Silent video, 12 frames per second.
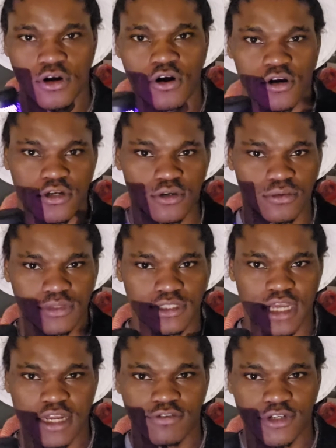arc was
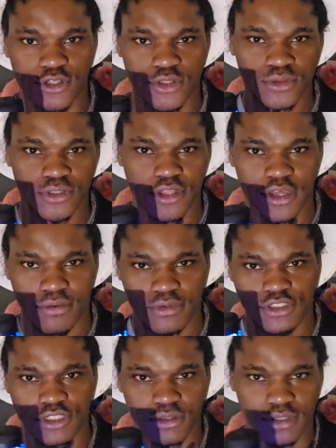kind of concluded there when
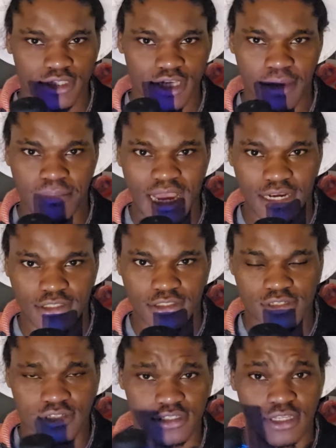she came back into
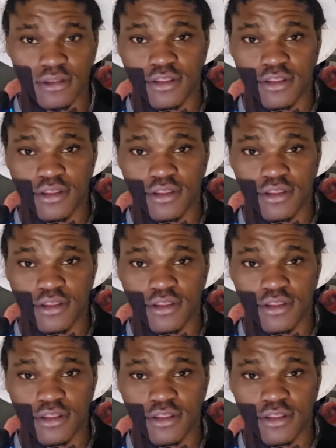the team.